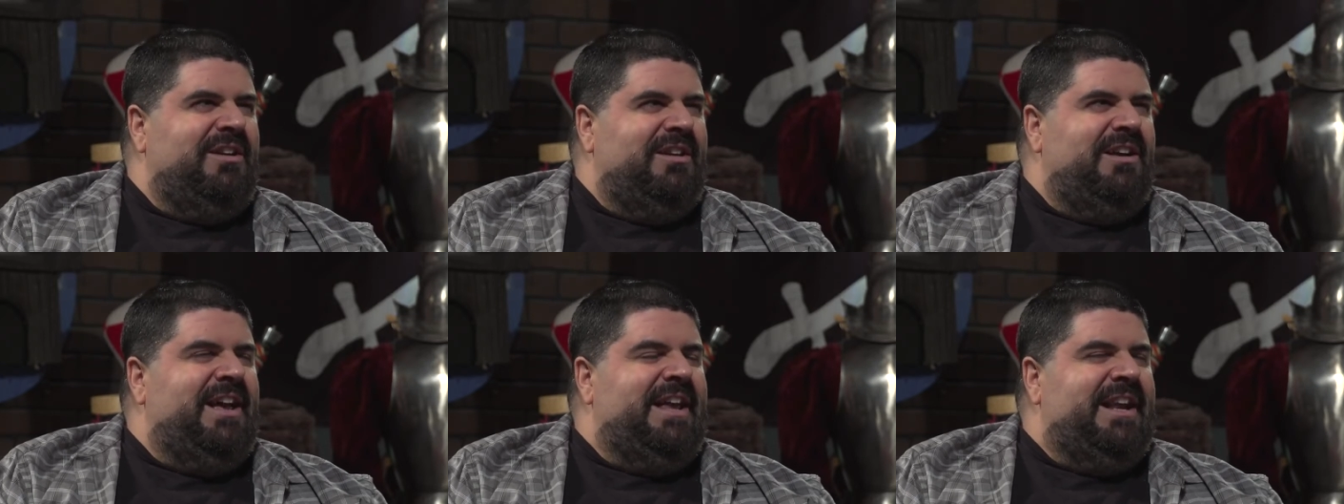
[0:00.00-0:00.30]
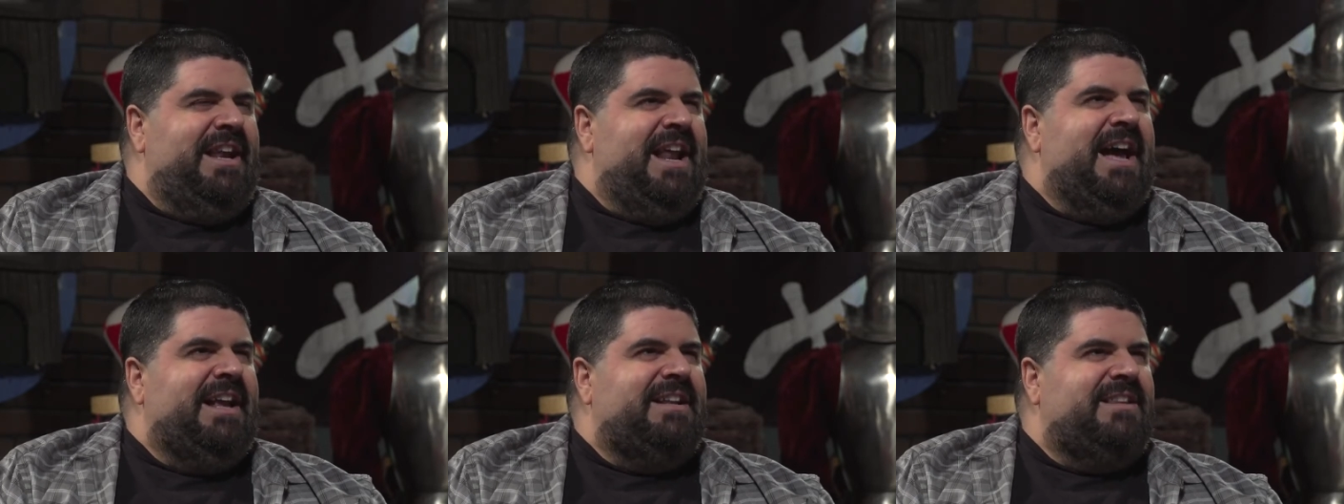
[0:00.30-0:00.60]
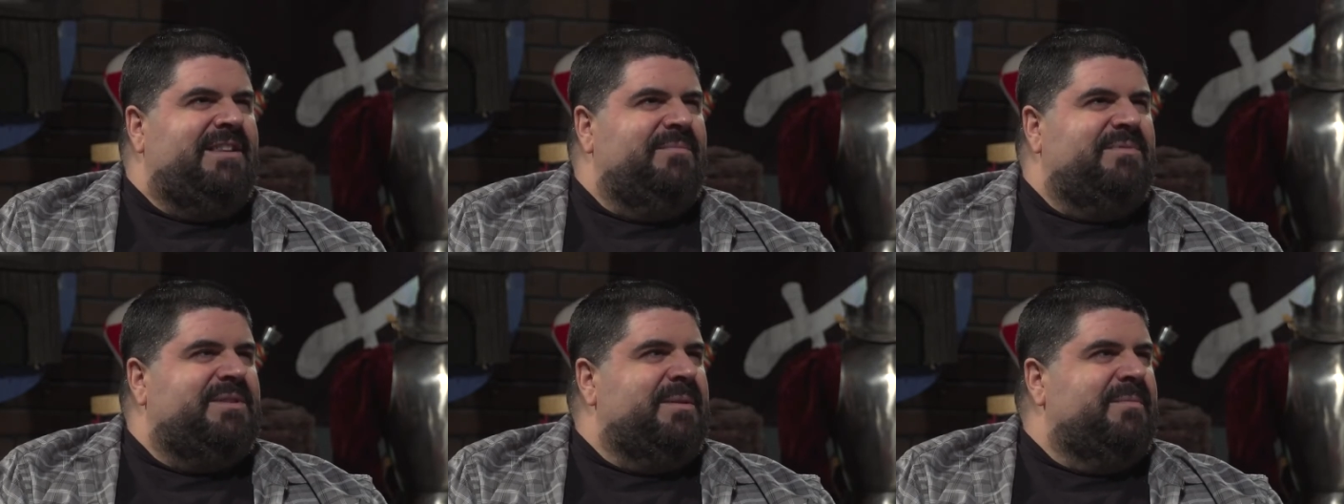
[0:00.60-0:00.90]
And not
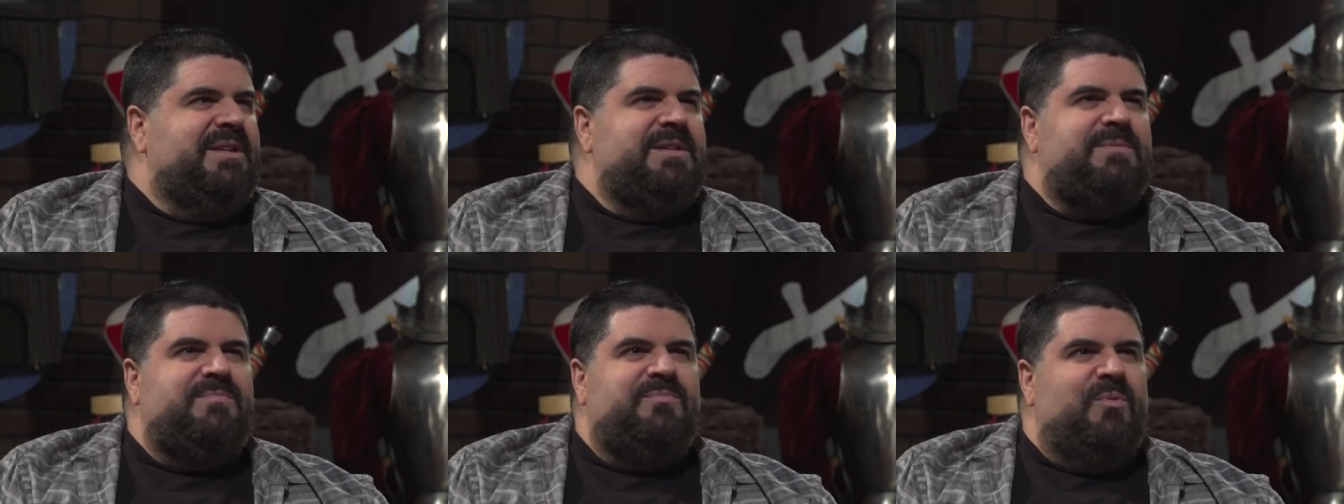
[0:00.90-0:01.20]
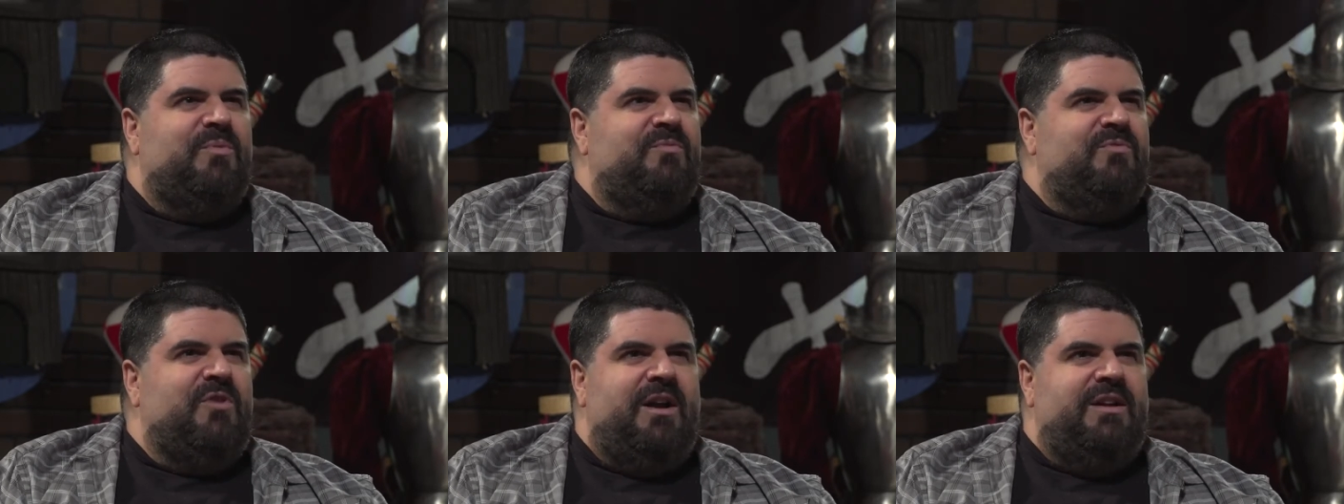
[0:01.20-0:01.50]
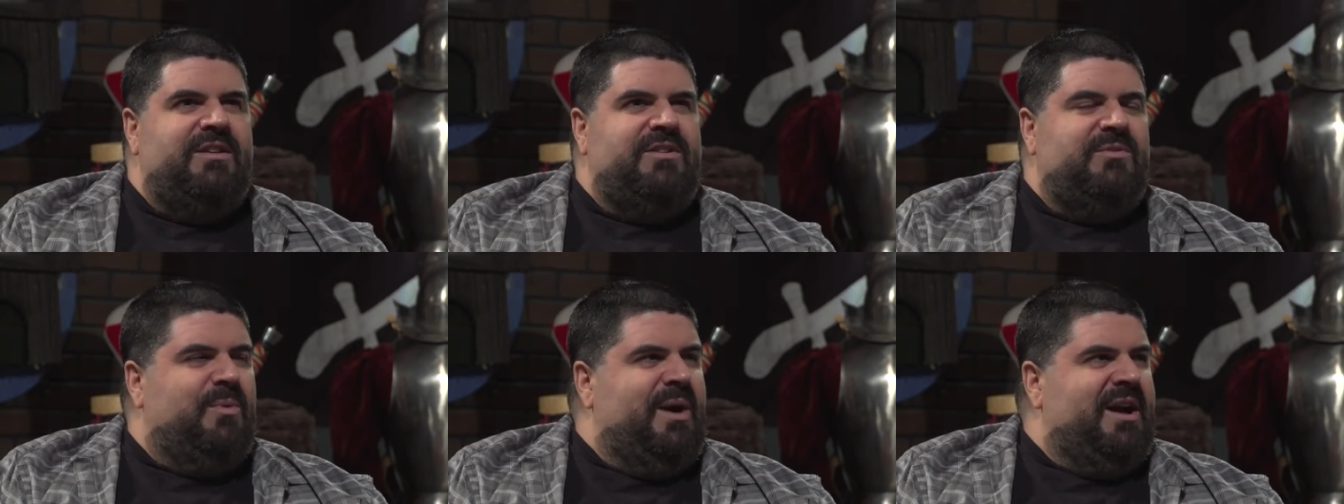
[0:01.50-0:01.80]
some of these,
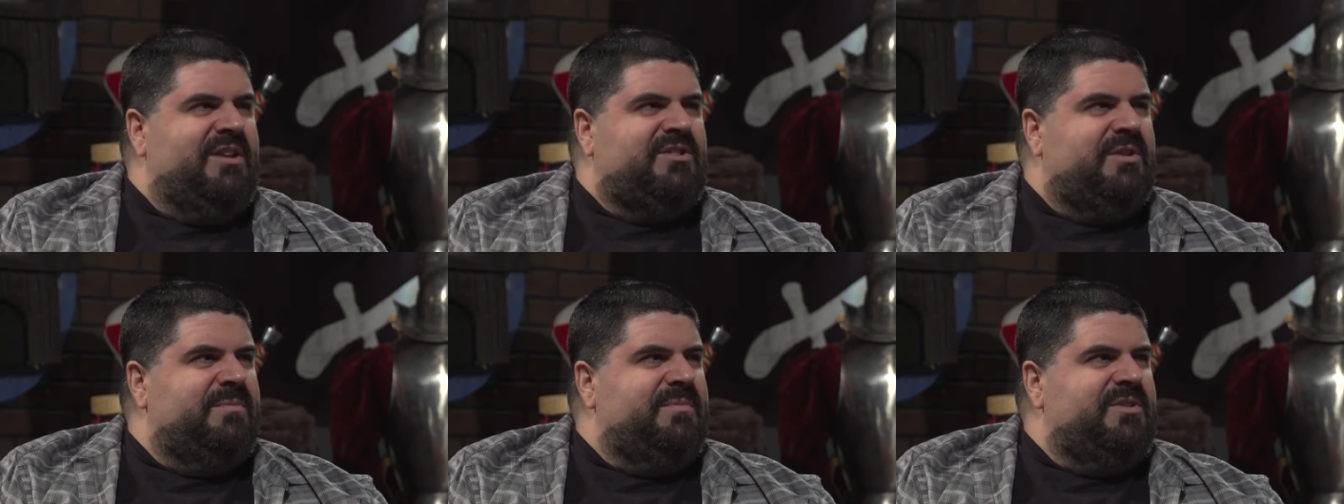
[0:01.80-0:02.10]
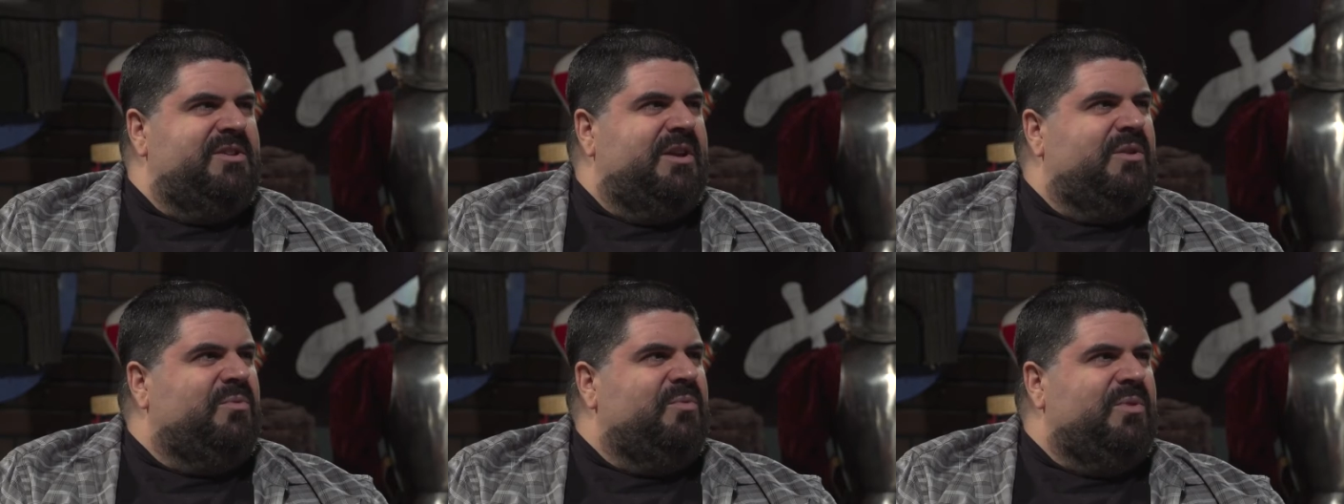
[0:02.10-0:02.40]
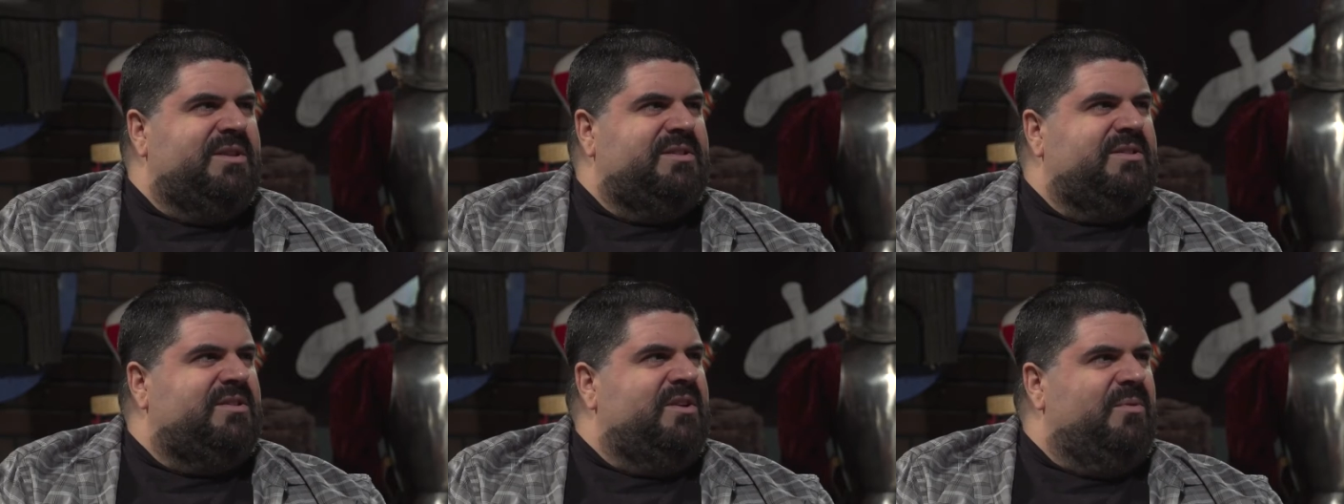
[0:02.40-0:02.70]
you watch them and you're like,
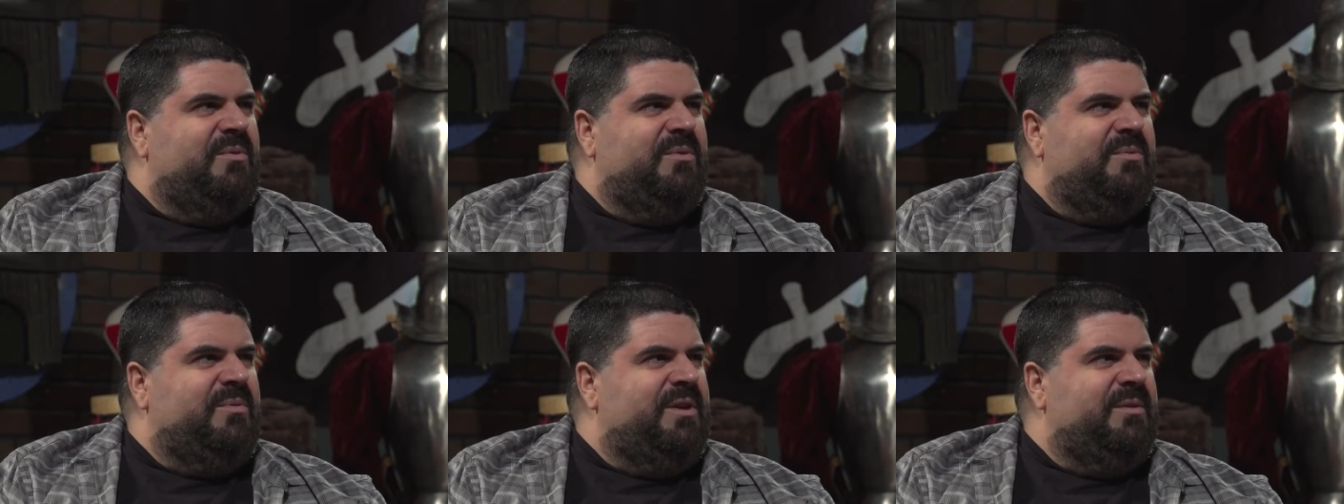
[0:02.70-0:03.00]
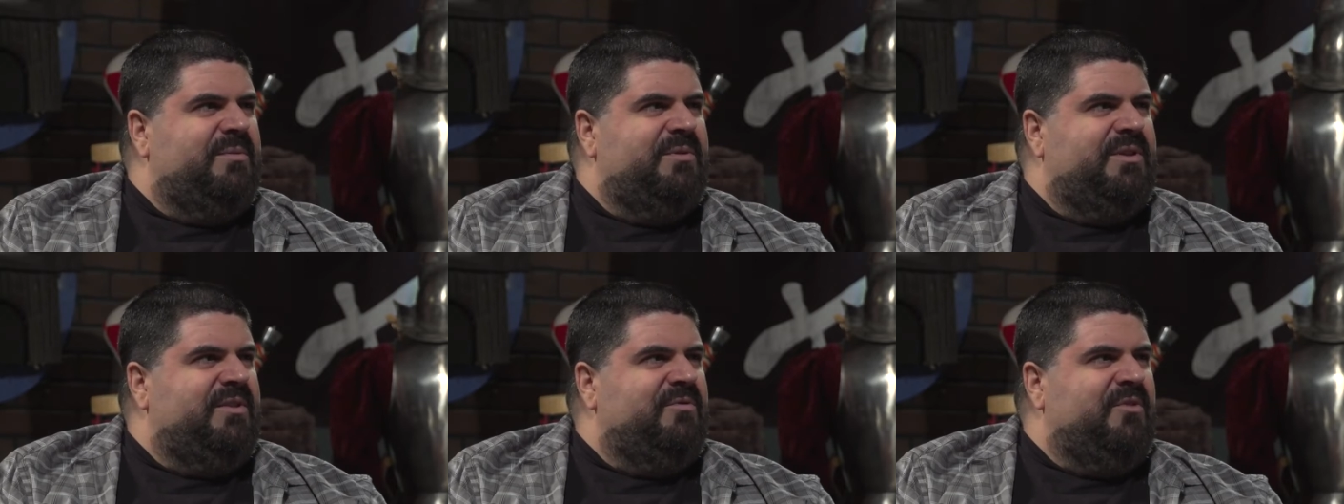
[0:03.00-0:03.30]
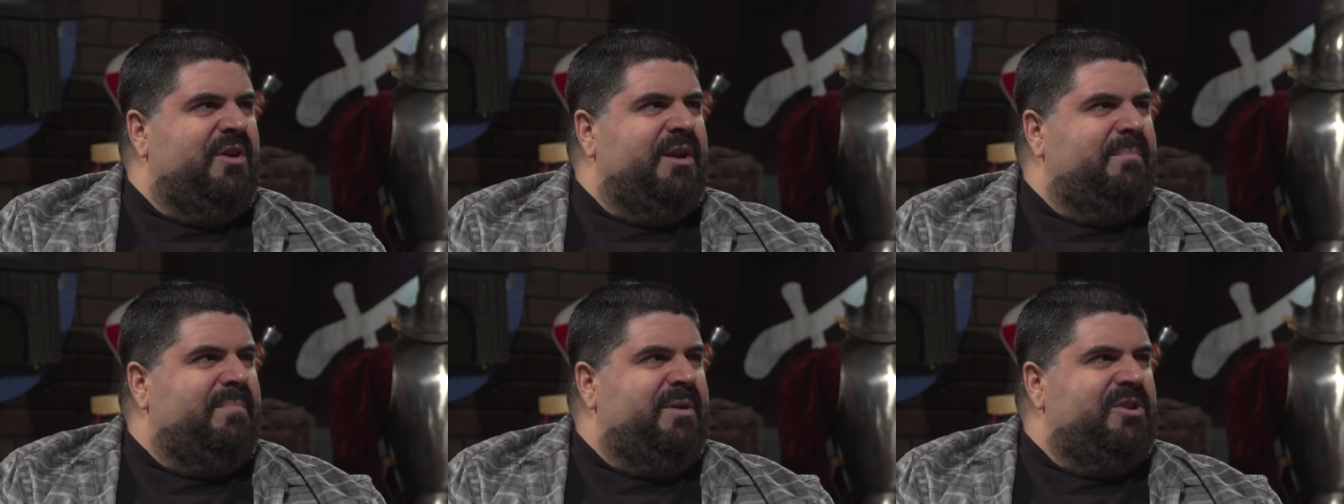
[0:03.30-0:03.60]
what are they
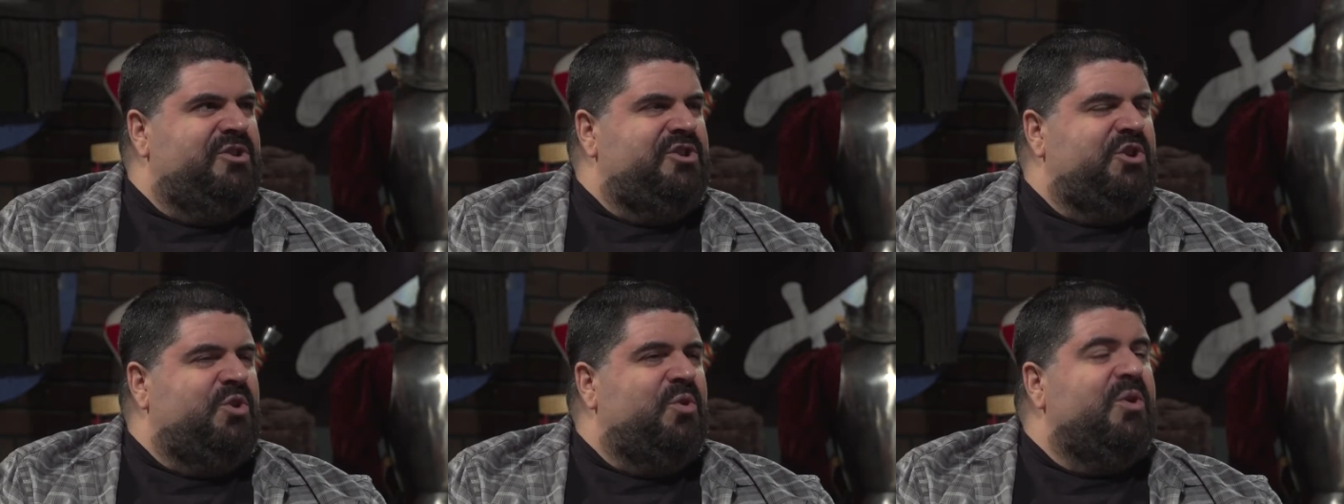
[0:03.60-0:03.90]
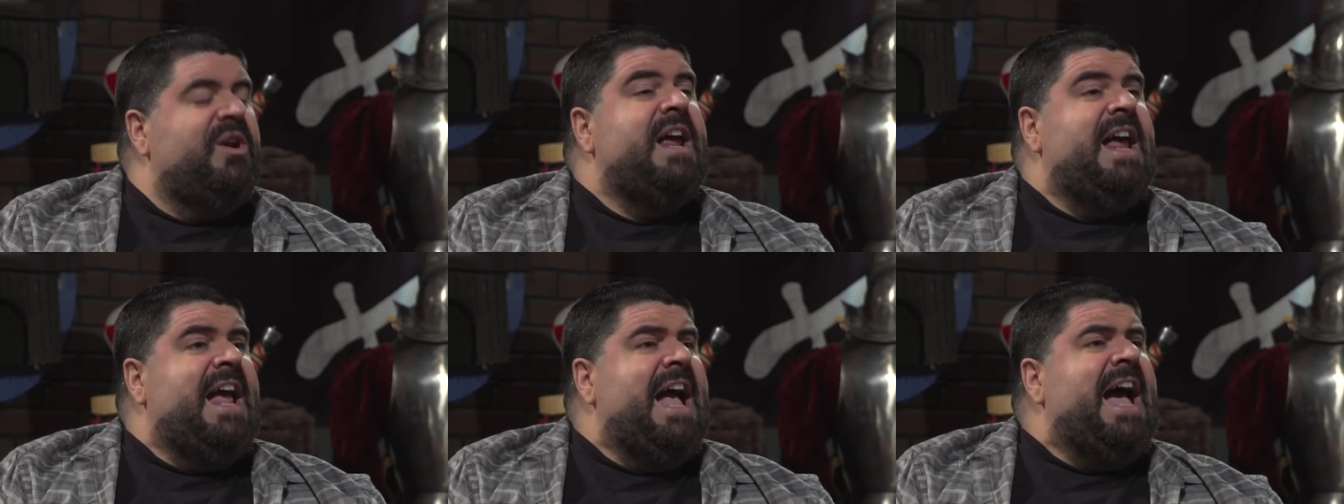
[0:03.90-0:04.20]
on a bungee cord?